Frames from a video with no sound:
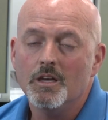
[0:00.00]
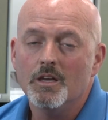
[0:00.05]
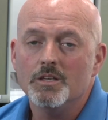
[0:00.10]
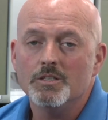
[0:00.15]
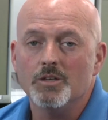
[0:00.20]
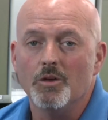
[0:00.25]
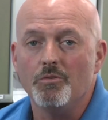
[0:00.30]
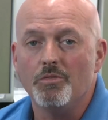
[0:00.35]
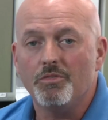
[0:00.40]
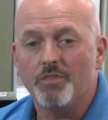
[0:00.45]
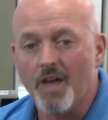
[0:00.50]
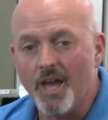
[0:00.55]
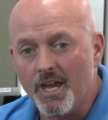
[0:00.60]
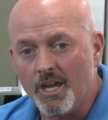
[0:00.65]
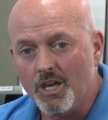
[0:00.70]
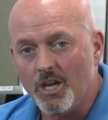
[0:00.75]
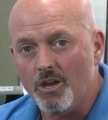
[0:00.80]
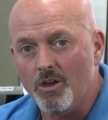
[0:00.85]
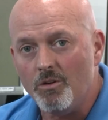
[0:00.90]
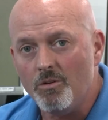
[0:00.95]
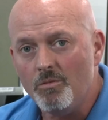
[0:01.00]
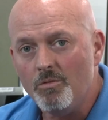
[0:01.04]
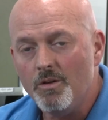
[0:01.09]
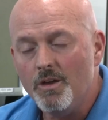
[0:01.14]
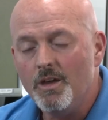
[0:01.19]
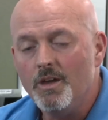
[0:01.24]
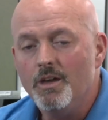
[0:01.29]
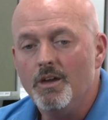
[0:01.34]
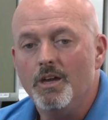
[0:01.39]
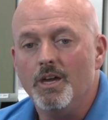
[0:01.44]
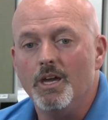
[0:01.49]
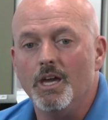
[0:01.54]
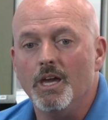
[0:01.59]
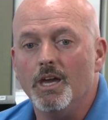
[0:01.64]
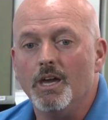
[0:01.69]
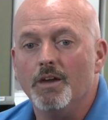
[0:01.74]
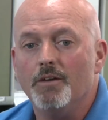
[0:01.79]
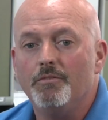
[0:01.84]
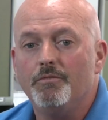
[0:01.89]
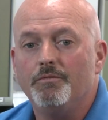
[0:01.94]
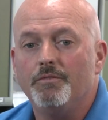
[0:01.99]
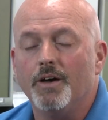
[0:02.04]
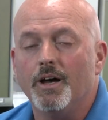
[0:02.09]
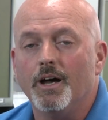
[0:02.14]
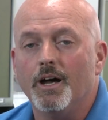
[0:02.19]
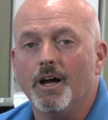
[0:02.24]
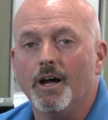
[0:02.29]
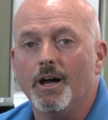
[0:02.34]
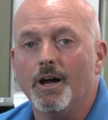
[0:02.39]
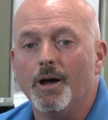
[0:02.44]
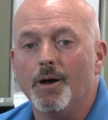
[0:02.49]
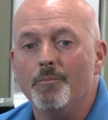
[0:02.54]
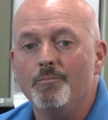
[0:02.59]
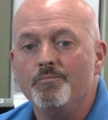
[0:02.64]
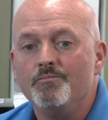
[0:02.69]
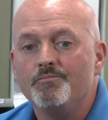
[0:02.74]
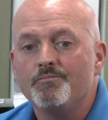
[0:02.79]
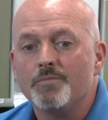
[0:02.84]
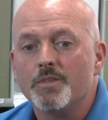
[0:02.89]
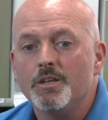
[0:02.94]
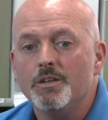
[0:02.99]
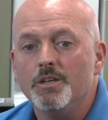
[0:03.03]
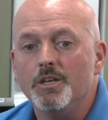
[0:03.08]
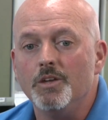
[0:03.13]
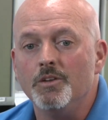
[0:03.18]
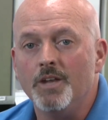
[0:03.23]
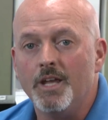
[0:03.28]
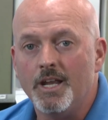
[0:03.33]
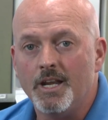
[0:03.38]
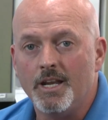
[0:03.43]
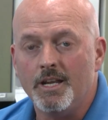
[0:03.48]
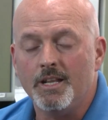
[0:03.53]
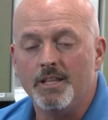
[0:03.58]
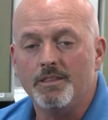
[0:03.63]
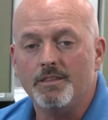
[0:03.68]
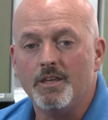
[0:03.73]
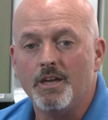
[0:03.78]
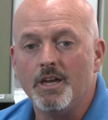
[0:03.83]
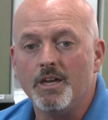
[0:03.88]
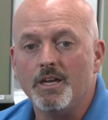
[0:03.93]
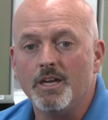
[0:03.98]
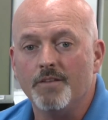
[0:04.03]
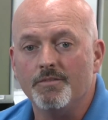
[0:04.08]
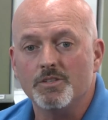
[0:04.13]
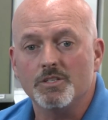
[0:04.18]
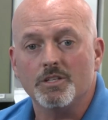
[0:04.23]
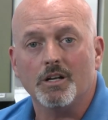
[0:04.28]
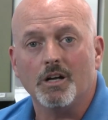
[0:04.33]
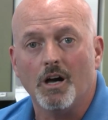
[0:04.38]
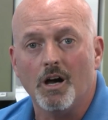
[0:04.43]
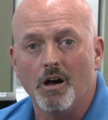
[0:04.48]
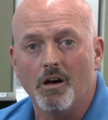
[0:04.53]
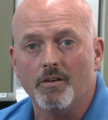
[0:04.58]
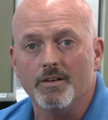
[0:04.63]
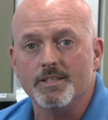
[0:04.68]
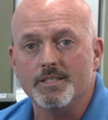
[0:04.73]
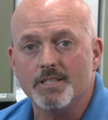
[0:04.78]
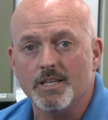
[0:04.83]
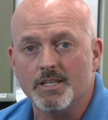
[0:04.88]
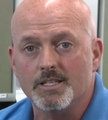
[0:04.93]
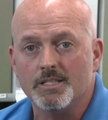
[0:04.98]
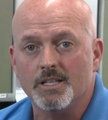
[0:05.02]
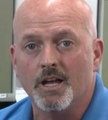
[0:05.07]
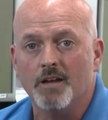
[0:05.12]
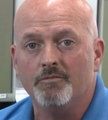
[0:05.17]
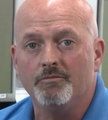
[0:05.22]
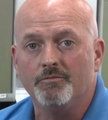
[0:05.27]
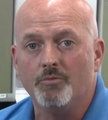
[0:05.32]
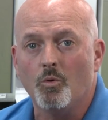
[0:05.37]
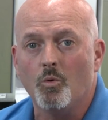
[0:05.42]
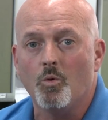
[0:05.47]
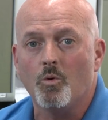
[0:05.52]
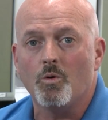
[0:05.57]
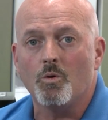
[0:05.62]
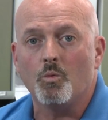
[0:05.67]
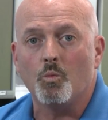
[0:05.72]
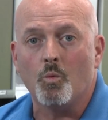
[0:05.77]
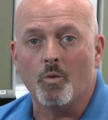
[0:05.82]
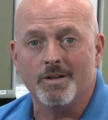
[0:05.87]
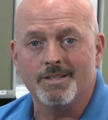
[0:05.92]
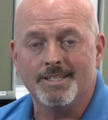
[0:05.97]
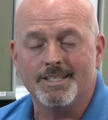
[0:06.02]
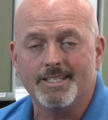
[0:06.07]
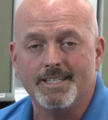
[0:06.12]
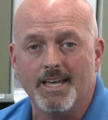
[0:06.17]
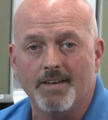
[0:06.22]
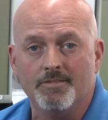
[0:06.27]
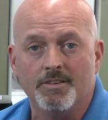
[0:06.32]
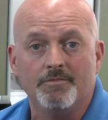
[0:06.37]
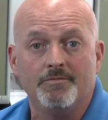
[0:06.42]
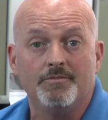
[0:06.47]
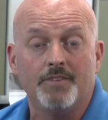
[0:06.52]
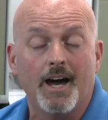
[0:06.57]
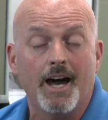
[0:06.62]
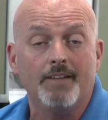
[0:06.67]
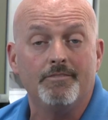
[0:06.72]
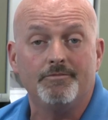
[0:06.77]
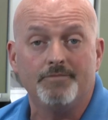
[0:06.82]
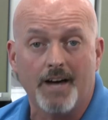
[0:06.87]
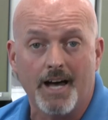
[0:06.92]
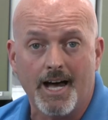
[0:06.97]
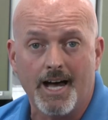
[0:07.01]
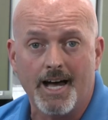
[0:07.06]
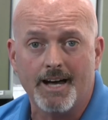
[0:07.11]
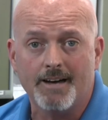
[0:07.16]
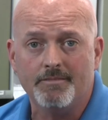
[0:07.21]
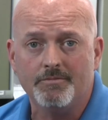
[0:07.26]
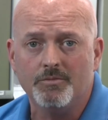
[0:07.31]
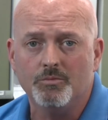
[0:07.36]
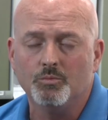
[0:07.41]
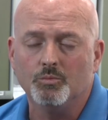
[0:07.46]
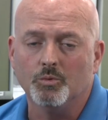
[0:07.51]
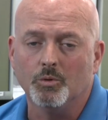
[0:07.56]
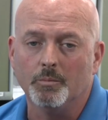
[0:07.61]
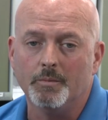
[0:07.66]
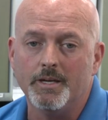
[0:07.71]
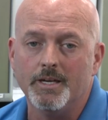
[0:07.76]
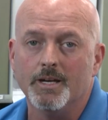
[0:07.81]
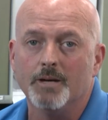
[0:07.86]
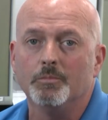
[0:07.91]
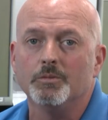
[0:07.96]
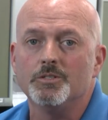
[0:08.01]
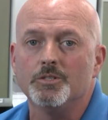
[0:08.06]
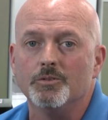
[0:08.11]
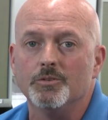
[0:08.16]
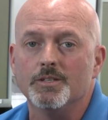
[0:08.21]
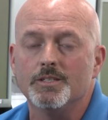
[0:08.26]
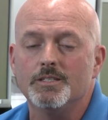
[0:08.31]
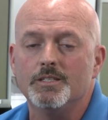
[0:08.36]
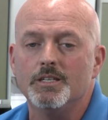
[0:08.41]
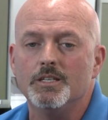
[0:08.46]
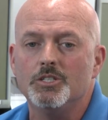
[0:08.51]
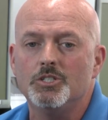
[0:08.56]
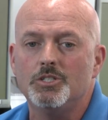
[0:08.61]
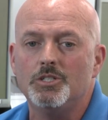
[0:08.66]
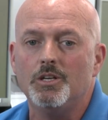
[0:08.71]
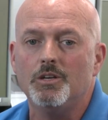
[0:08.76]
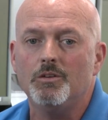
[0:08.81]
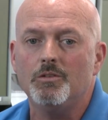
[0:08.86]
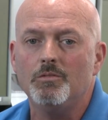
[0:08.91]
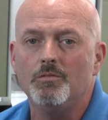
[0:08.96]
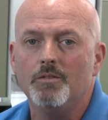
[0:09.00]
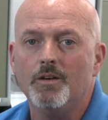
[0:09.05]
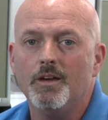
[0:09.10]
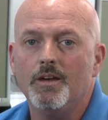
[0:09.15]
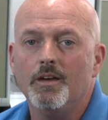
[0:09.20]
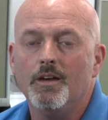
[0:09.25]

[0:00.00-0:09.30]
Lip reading: So thank you. If you need anything, give us a call at 694-1755. We'll be able to assist you.